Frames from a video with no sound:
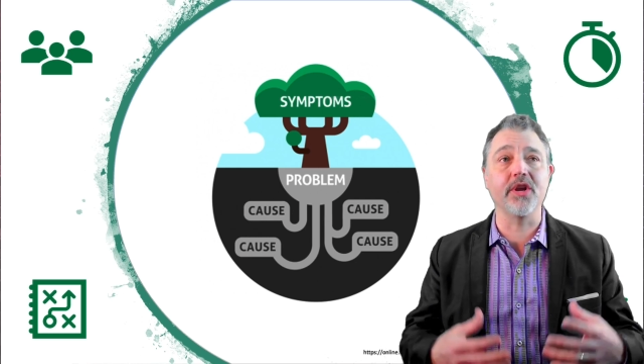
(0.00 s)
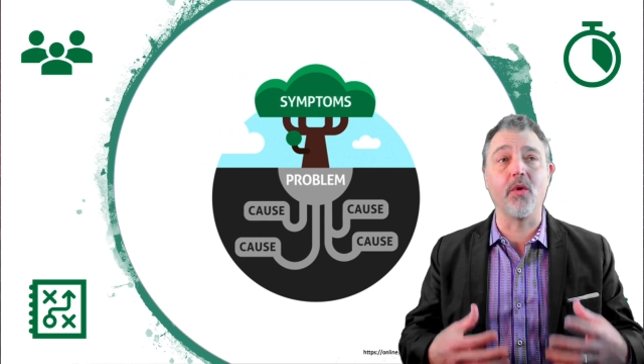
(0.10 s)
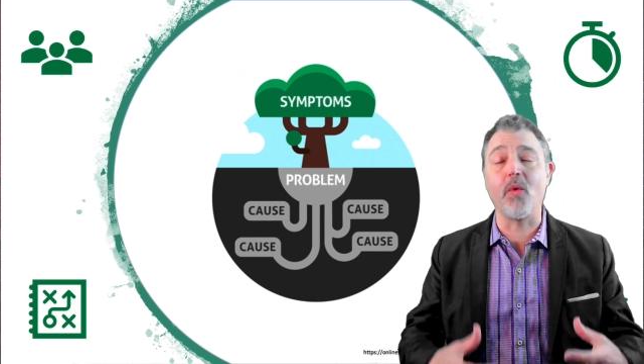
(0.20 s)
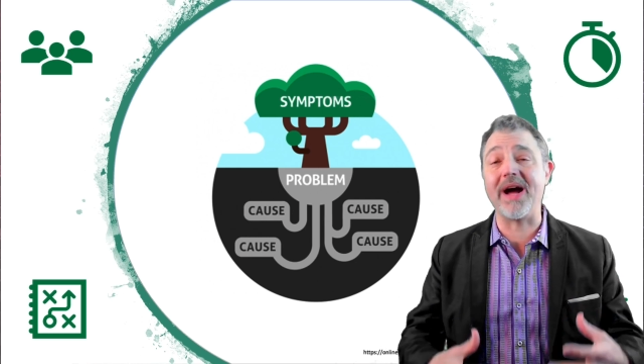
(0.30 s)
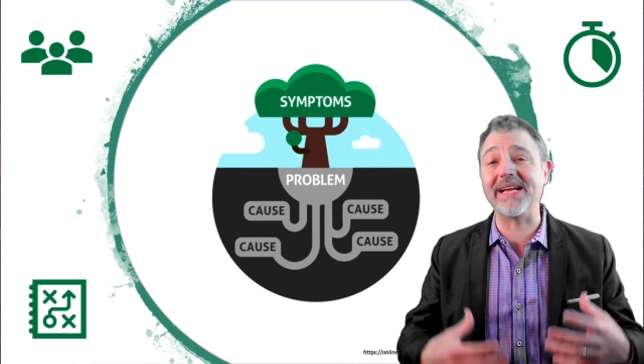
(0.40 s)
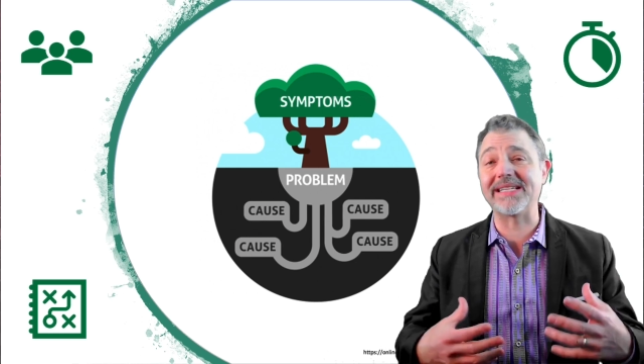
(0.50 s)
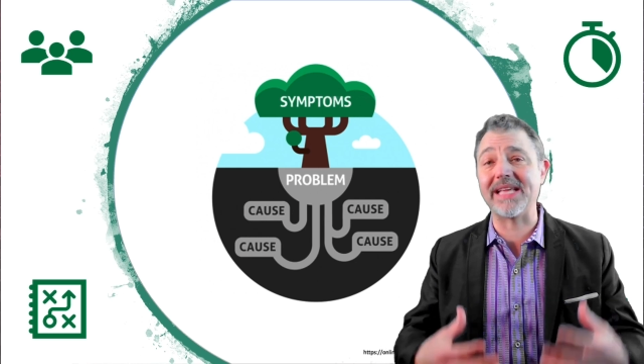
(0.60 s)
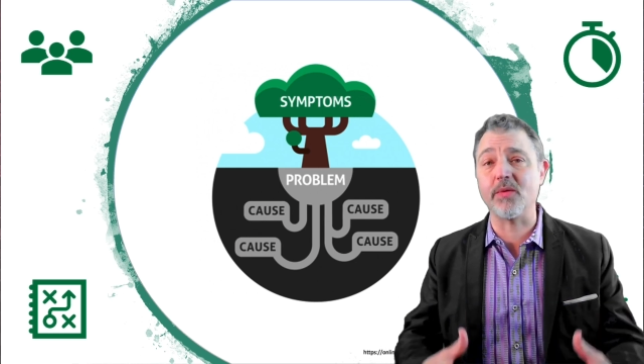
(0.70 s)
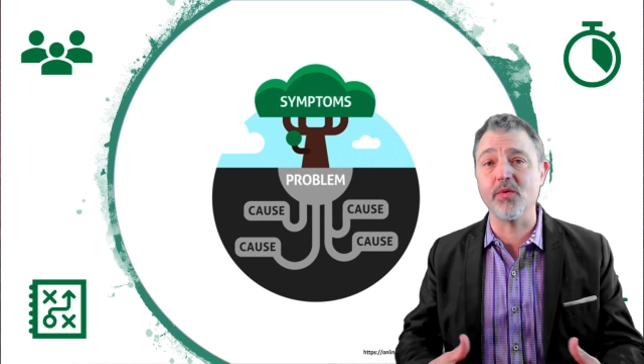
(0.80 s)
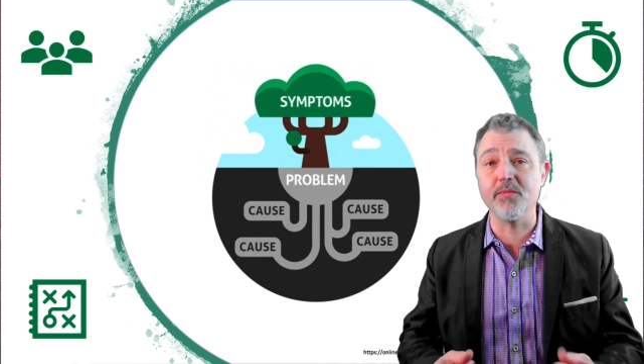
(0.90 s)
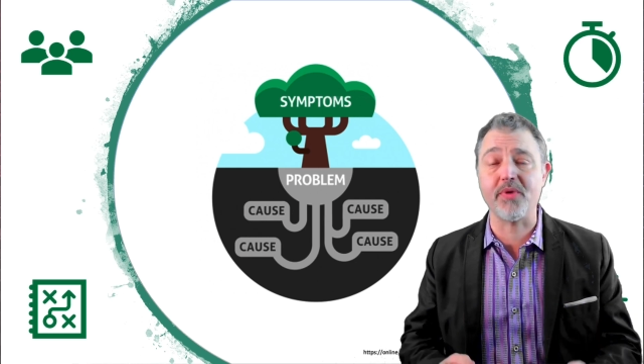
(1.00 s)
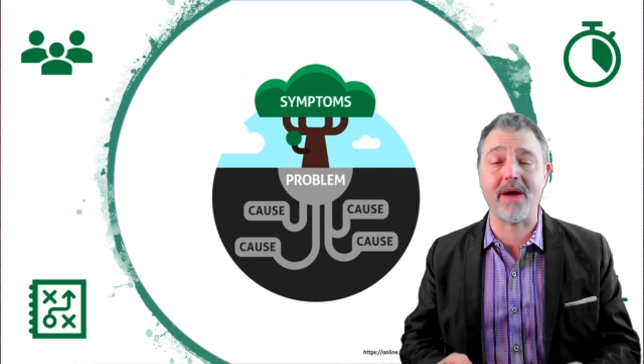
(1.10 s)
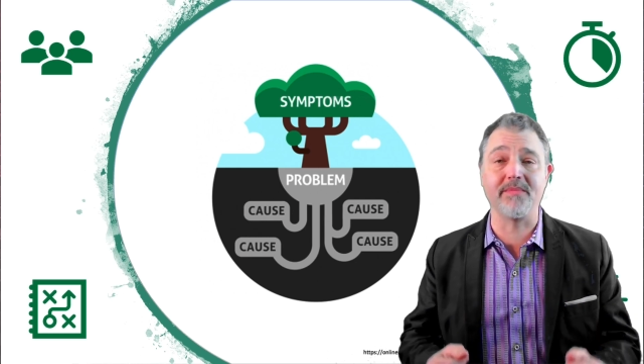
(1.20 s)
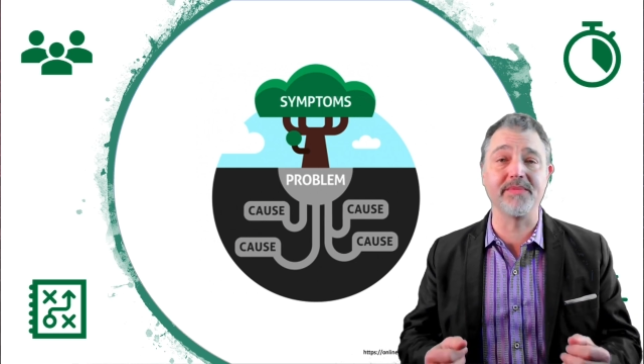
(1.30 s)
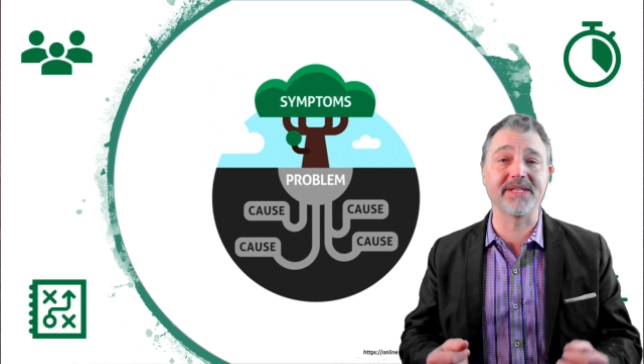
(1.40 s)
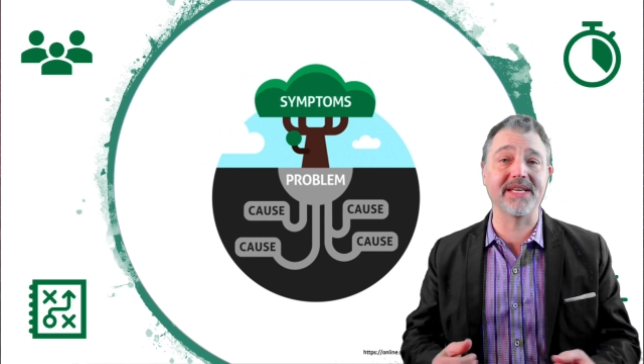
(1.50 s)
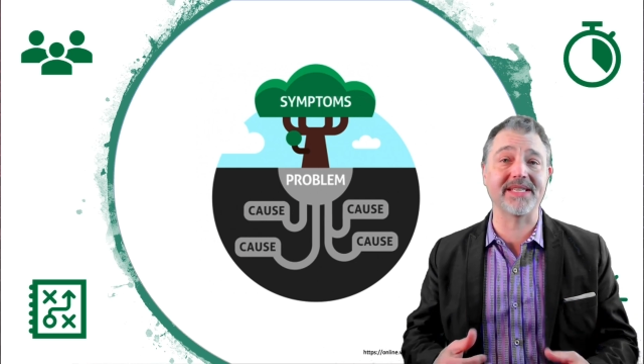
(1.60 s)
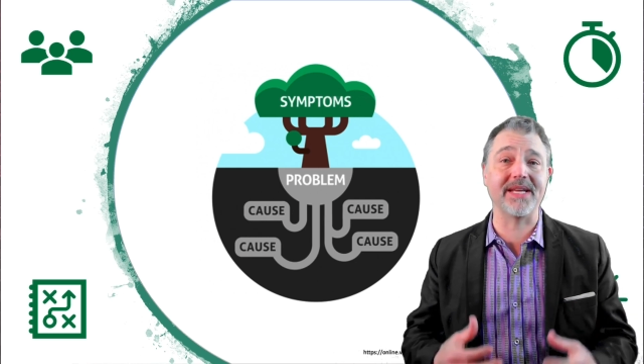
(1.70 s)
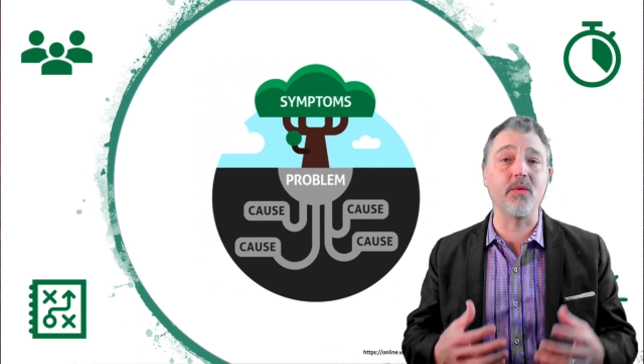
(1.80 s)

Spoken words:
Why is that root problem existing?